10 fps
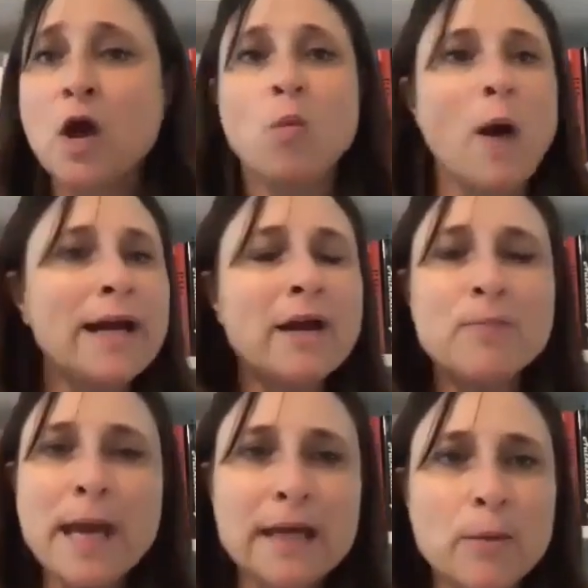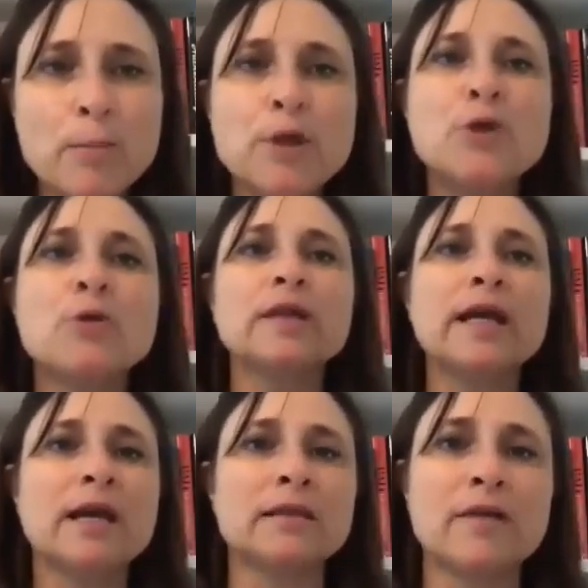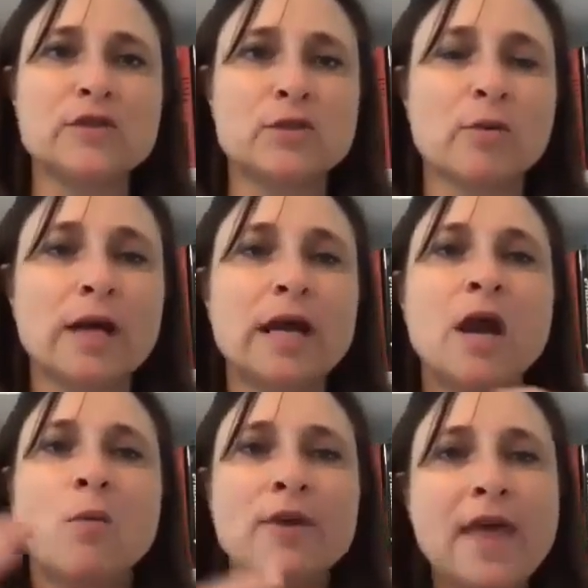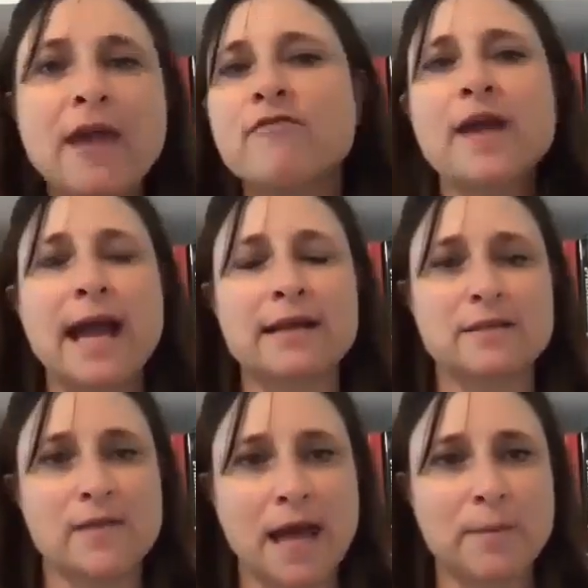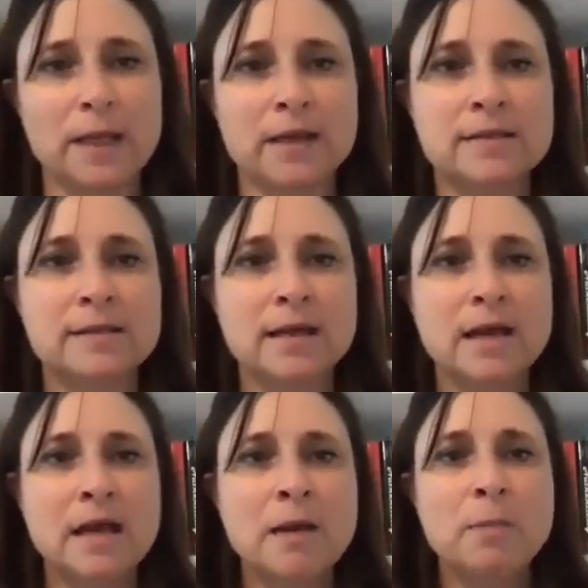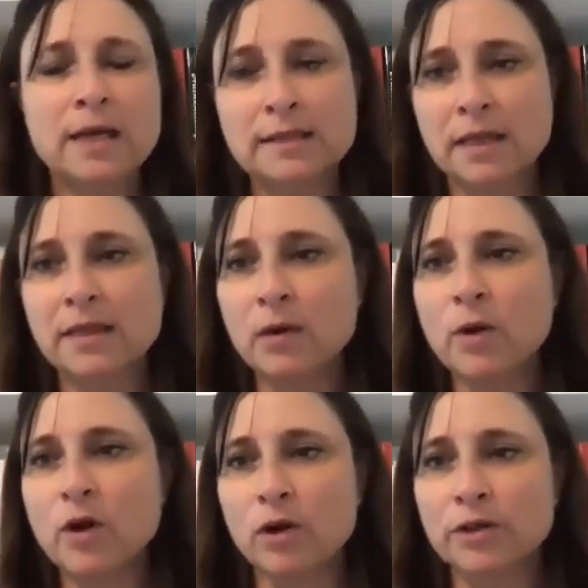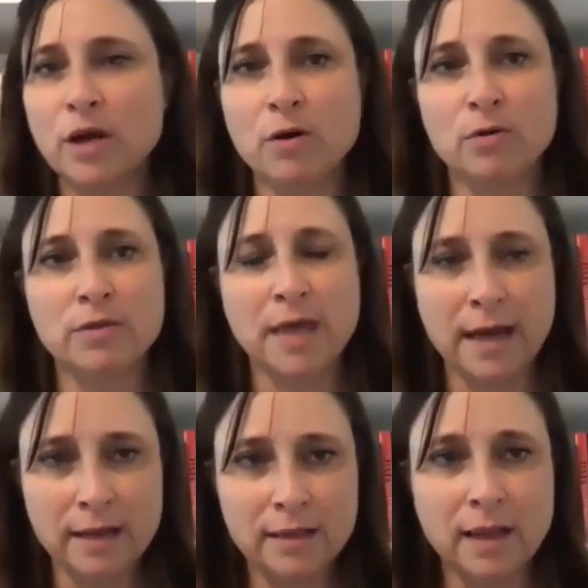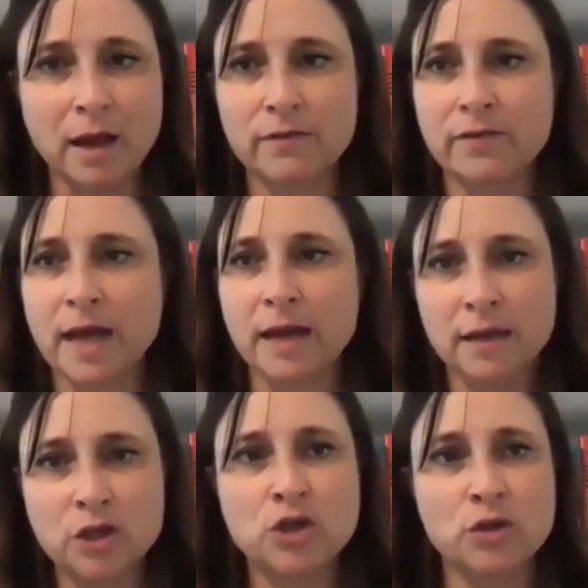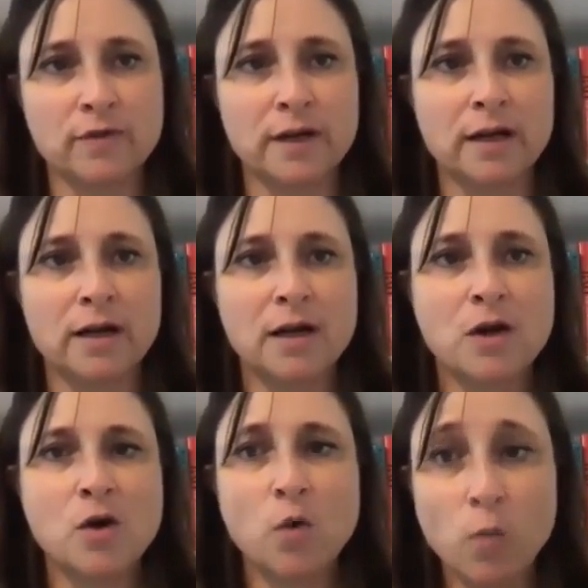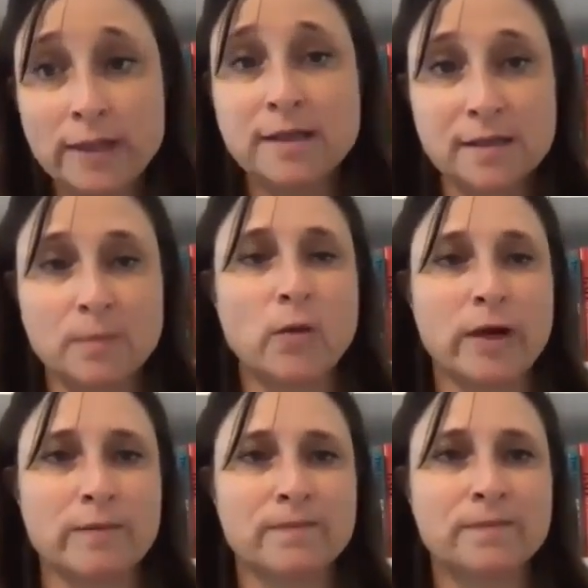Why not make it purely a love story with every act of happiness? Because I think we all know that in love and in tshuva, we disappoint.